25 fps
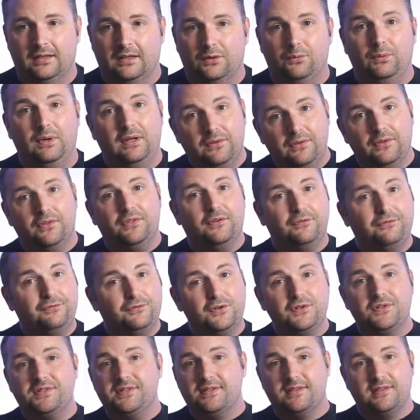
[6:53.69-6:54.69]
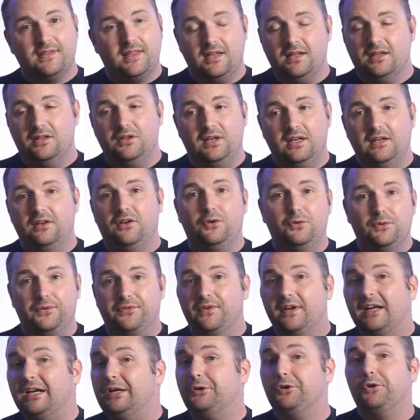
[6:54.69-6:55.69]
Well, the first thing you need to do is
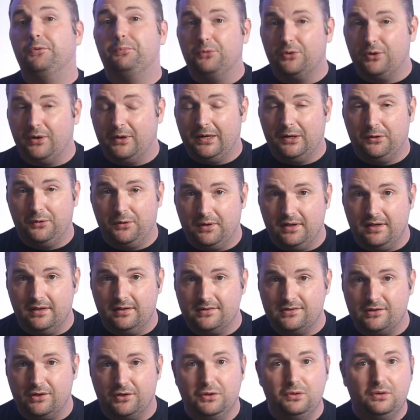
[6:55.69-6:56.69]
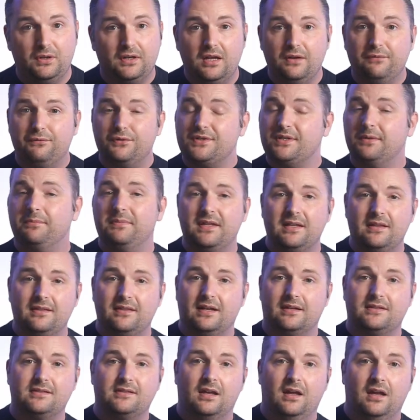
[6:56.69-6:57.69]
figure out your priorities. Are you looking for something
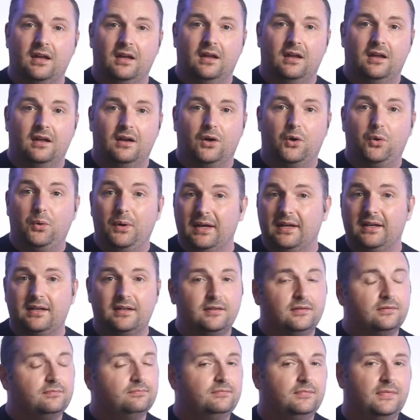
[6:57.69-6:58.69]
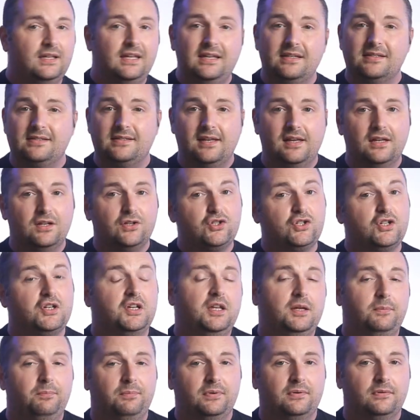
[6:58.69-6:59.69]
that's quick, easy, and
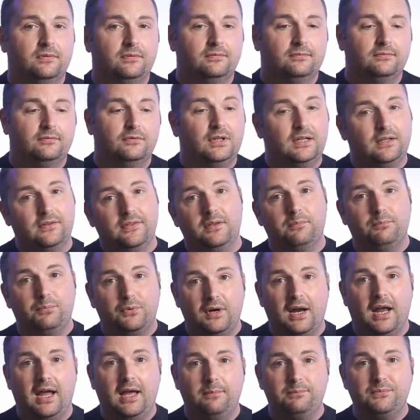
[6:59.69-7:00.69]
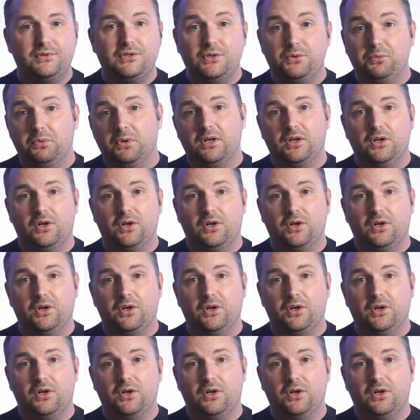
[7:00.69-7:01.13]
cheap? Well, then perhaps you want to